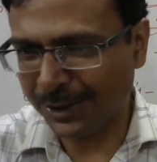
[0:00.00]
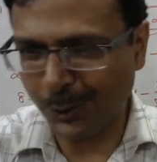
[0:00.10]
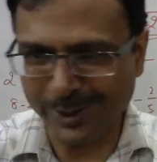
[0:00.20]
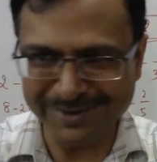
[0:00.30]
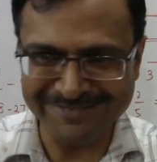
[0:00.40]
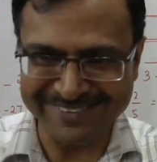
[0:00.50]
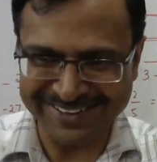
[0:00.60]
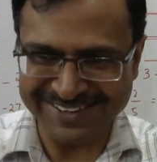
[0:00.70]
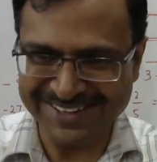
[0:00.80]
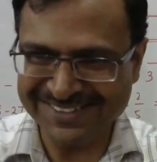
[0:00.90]
Roy, well
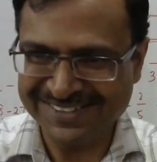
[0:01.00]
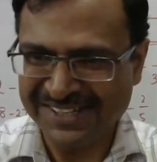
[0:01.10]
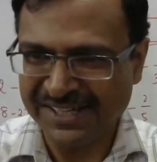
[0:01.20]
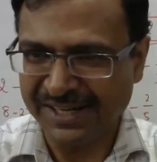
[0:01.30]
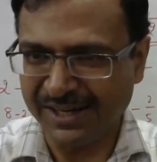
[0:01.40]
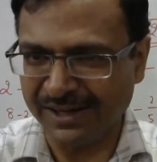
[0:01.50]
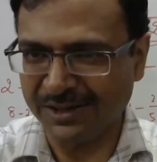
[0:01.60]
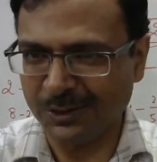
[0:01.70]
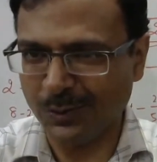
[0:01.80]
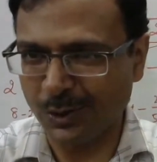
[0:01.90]
done.
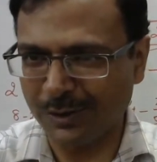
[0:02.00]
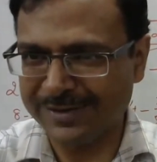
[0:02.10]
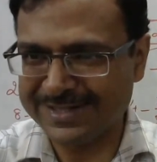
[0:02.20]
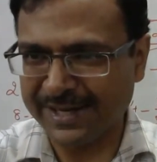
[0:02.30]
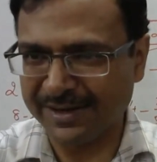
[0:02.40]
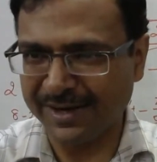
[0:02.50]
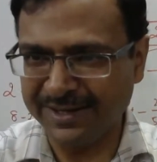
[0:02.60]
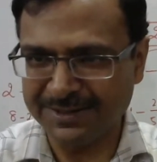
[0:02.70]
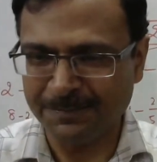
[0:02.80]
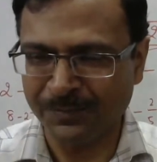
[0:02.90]
You are always there, right?
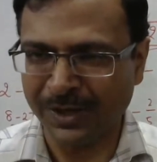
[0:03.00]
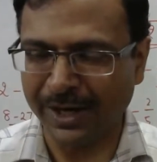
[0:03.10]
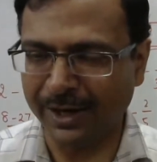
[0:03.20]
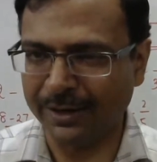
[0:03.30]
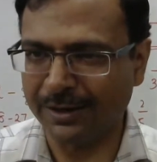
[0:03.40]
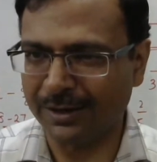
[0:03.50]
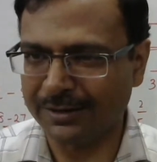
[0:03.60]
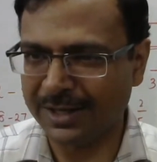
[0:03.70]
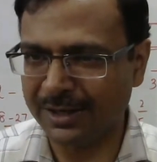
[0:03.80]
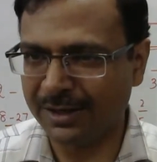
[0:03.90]
And
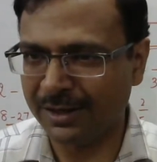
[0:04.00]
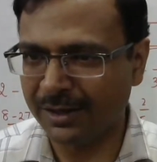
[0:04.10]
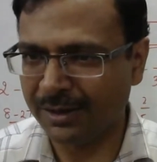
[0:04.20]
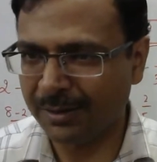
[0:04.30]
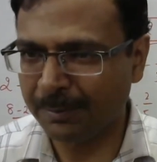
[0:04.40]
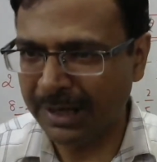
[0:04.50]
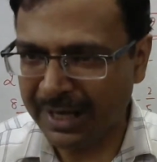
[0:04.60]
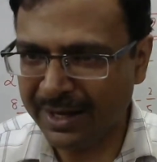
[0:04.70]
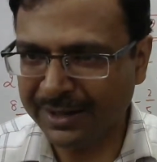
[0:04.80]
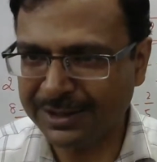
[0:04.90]
then
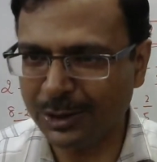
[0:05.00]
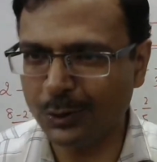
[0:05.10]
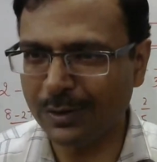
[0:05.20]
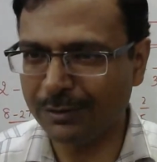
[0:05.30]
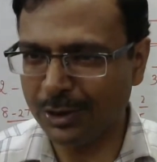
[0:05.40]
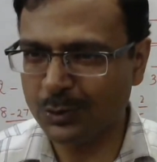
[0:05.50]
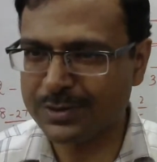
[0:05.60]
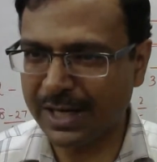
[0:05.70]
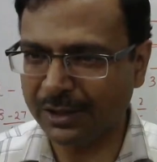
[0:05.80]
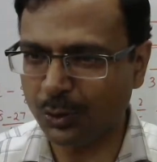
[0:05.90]
Malay, I think you have reduced
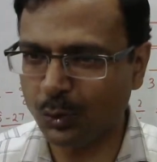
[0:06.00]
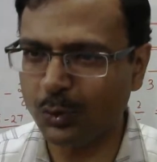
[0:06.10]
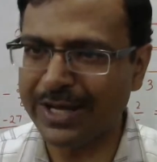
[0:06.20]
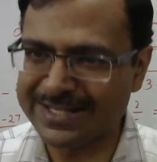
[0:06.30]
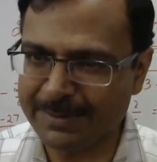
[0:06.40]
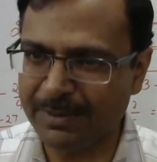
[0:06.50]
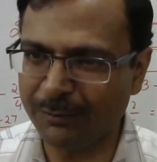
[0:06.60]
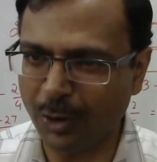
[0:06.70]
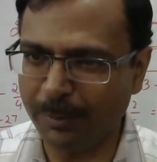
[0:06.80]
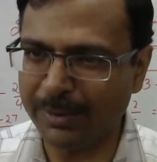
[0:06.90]
that to decimal
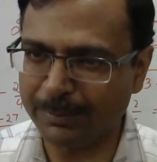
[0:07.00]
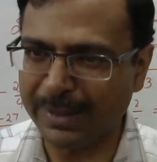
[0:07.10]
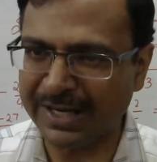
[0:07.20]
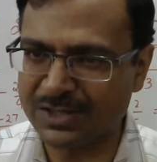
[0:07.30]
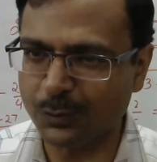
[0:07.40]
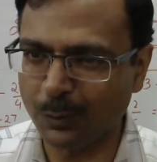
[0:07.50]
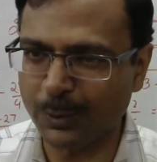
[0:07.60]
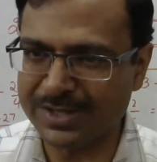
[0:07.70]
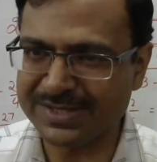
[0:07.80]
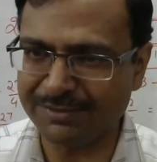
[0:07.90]
form, but minus
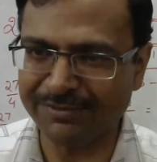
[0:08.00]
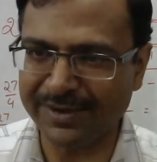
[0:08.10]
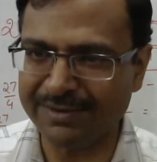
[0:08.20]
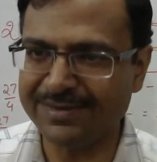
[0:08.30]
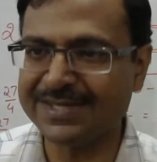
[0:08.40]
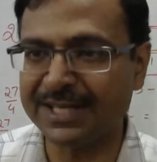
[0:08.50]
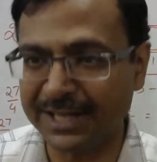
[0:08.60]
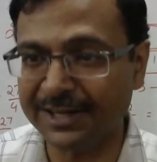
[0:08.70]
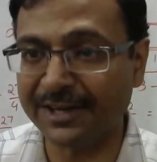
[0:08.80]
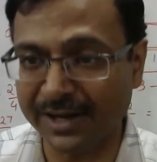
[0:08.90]
4.75 is
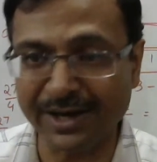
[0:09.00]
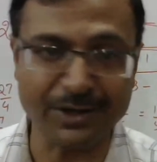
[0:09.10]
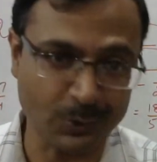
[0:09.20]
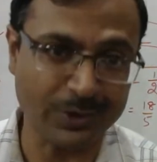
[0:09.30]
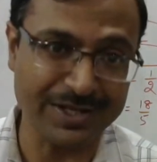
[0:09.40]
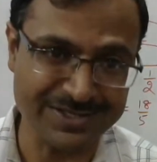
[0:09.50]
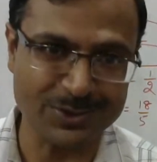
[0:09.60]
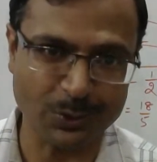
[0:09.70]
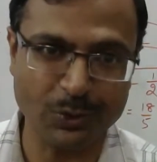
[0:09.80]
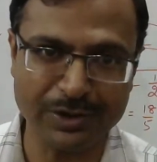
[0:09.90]
indeed correct. Okay, so
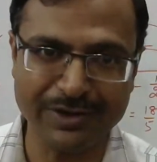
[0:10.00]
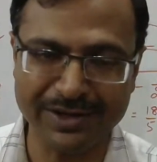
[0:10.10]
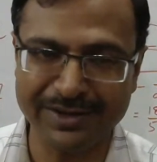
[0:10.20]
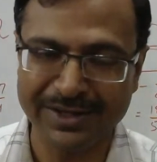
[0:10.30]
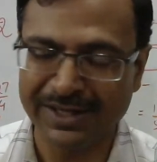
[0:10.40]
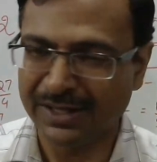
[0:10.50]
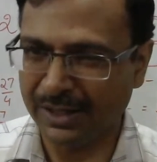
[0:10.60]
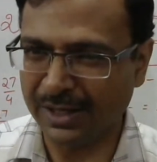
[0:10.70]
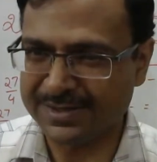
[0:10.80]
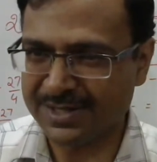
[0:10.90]
good
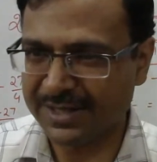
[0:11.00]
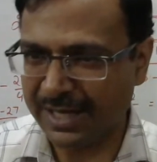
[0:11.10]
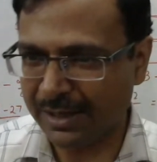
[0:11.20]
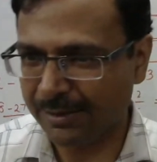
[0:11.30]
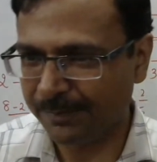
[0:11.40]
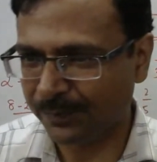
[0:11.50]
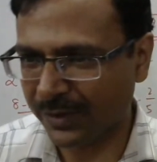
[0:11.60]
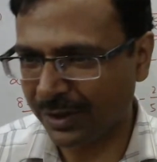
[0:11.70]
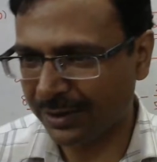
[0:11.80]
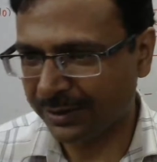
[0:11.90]
answer there.
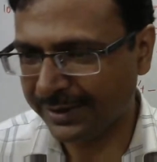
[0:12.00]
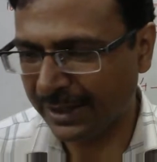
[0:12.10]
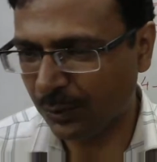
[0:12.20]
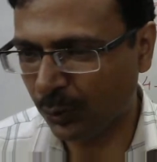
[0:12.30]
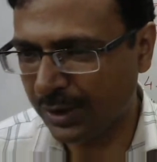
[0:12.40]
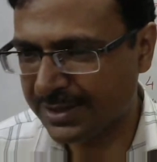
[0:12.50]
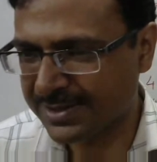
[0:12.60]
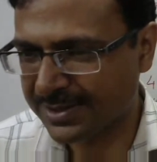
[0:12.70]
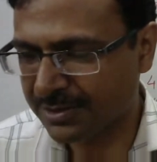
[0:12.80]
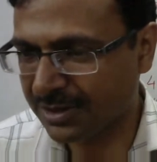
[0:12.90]
Then who else?